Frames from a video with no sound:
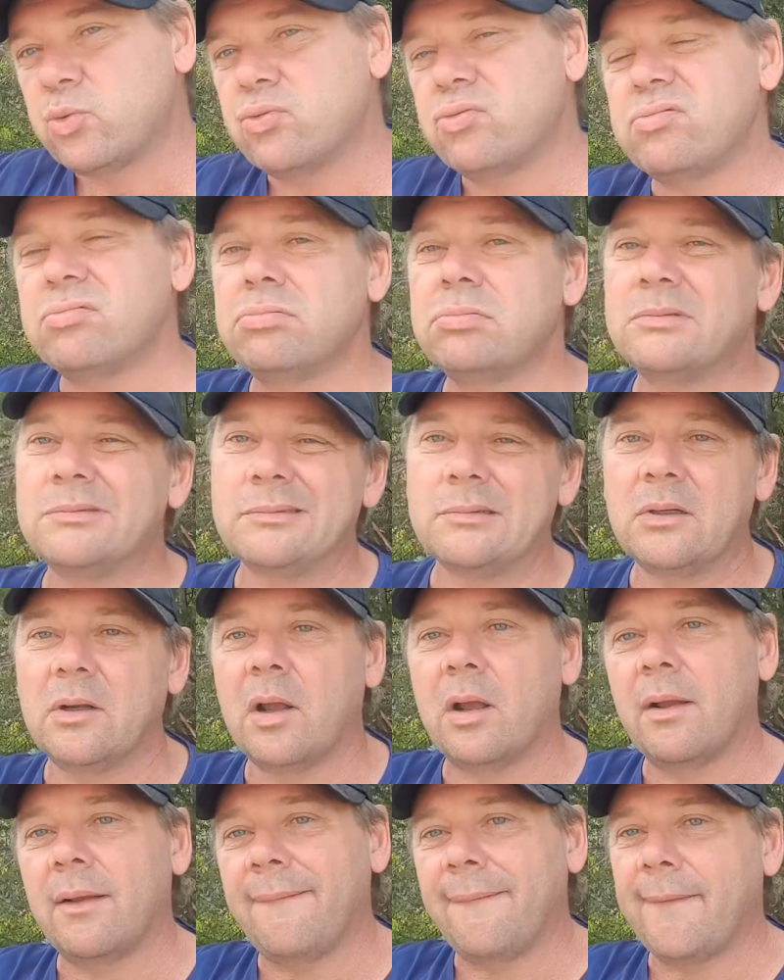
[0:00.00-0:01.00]

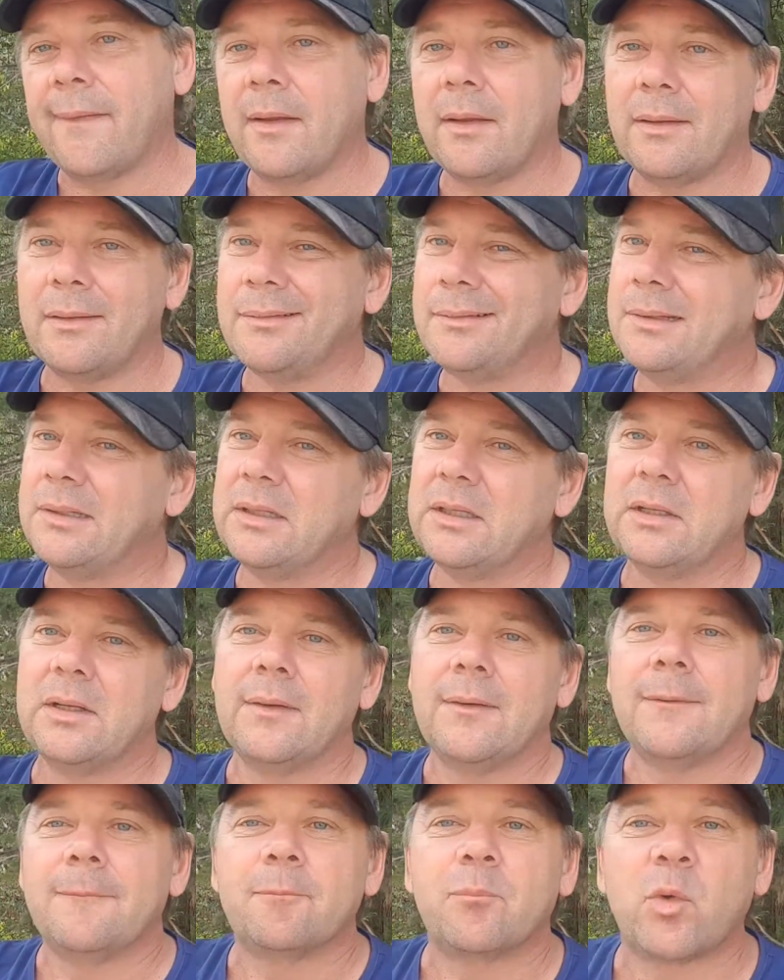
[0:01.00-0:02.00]

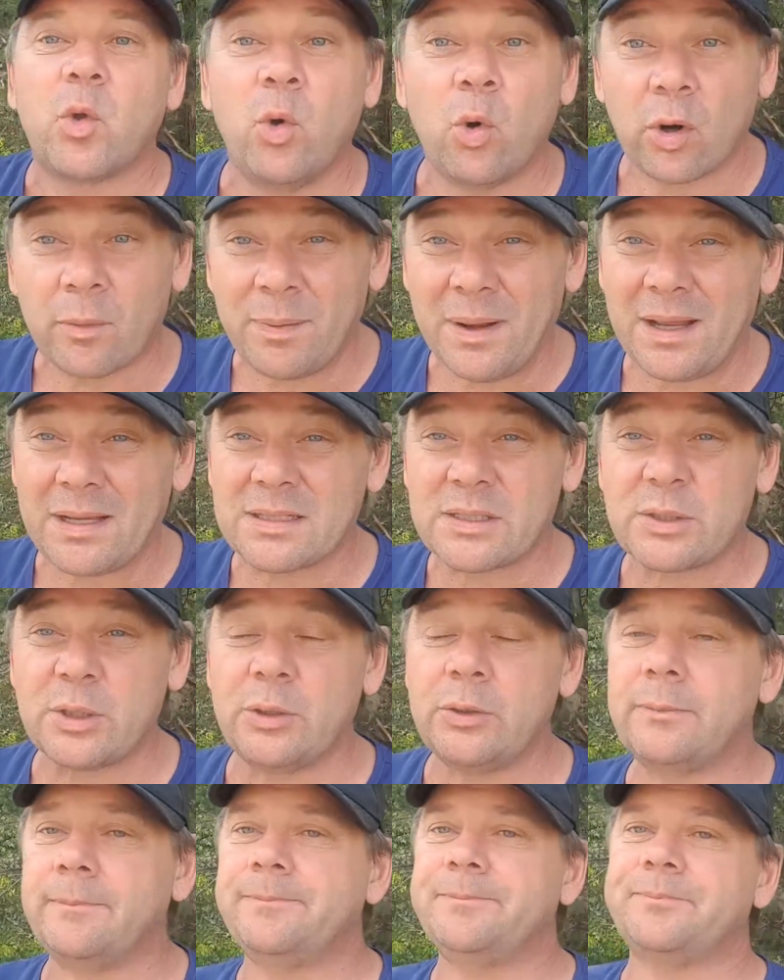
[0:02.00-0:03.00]

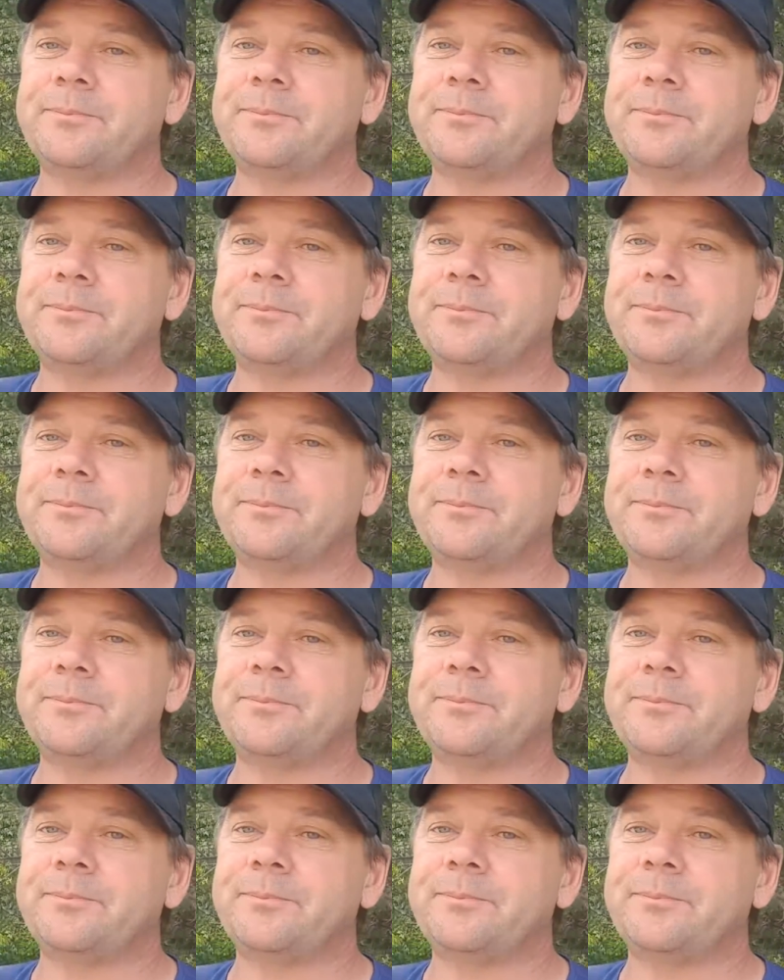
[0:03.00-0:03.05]
2:15,